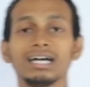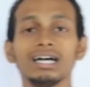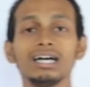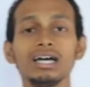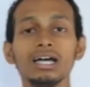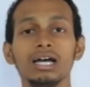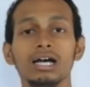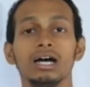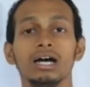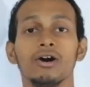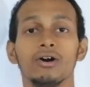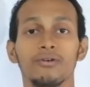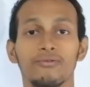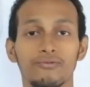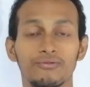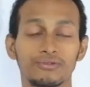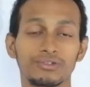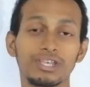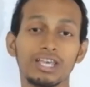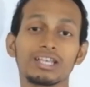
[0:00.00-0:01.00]
the
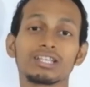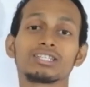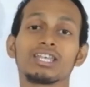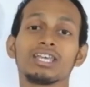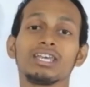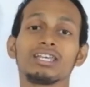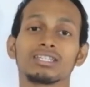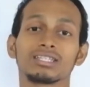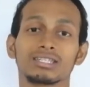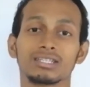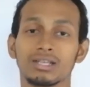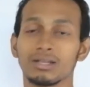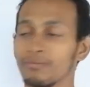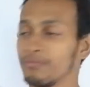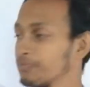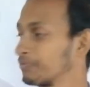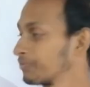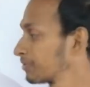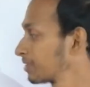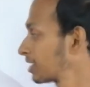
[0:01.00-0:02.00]
6
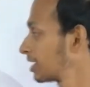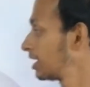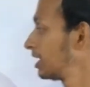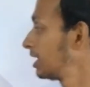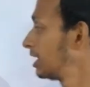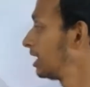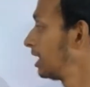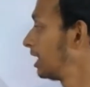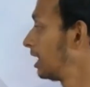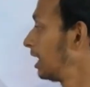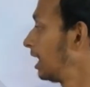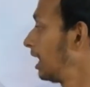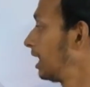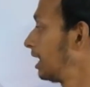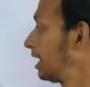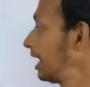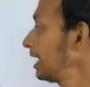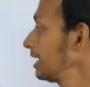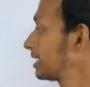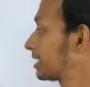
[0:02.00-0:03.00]
things.
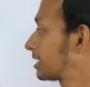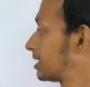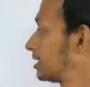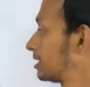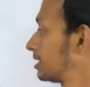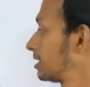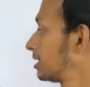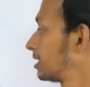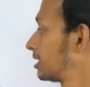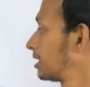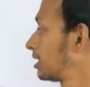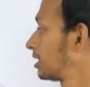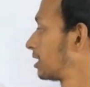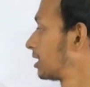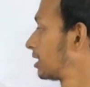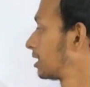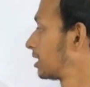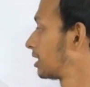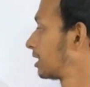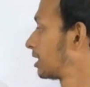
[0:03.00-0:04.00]
Like,
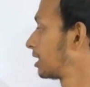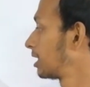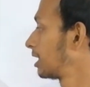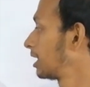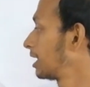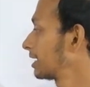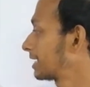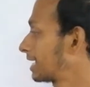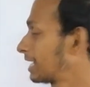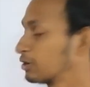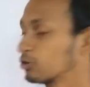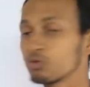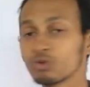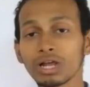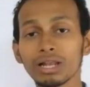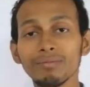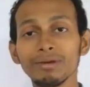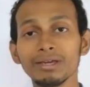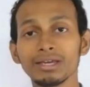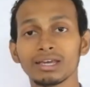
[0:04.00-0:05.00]
can you
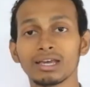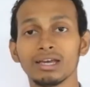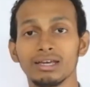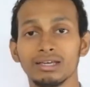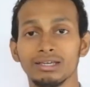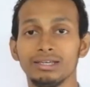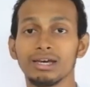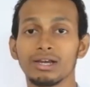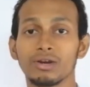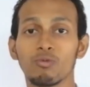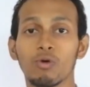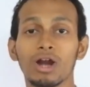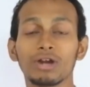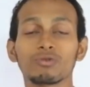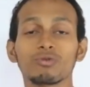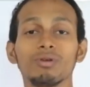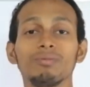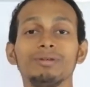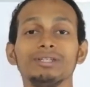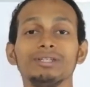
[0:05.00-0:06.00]
tell me here
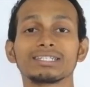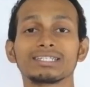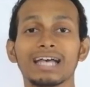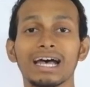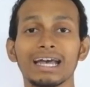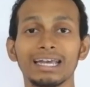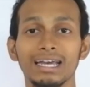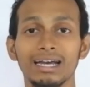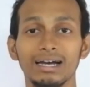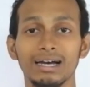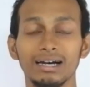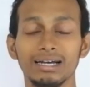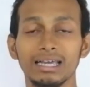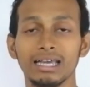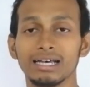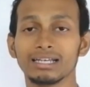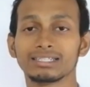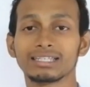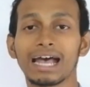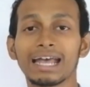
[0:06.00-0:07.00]
what will
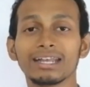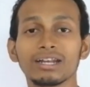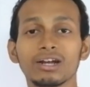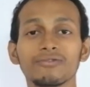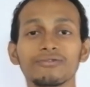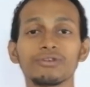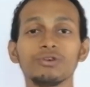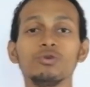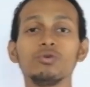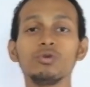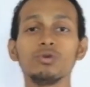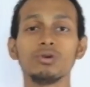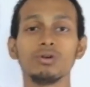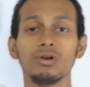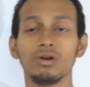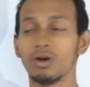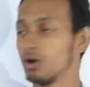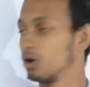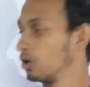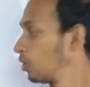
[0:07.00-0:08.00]
sign of u?
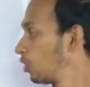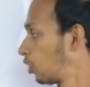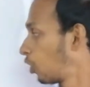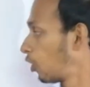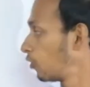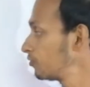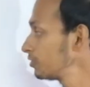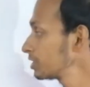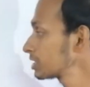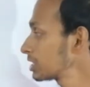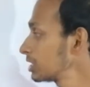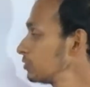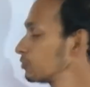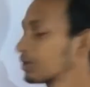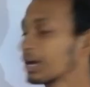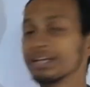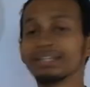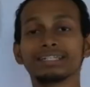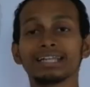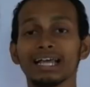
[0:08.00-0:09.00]
Obviously you
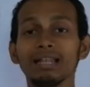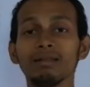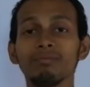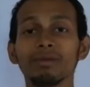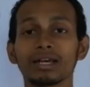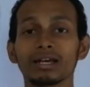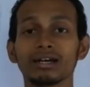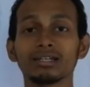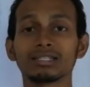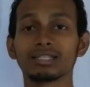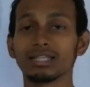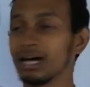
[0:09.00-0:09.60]
can tell, because